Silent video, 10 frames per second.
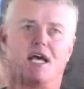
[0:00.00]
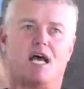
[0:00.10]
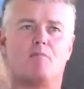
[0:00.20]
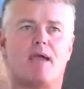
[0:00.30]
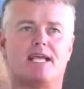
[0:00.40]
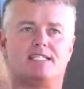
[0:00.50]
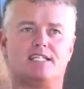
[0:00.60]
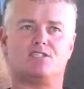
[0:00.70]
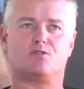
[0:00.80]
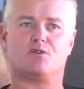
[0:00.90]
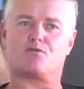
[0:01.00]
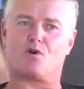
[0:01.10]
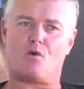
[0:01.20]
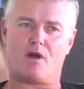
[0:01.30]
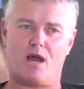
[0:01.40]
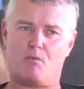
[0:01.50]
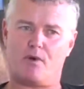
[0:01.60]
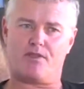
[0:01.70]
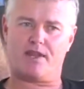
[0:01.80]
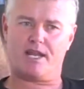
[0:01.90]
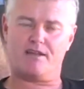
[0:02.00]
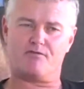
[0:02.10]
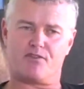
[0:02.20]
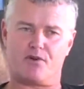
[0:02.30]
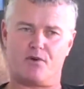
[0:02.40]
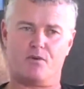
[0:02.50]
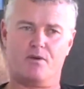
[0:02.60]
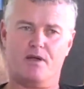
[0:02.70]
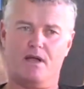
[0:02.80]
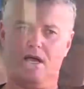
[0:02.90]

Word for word: uh, amazing to have grown up with and lived through.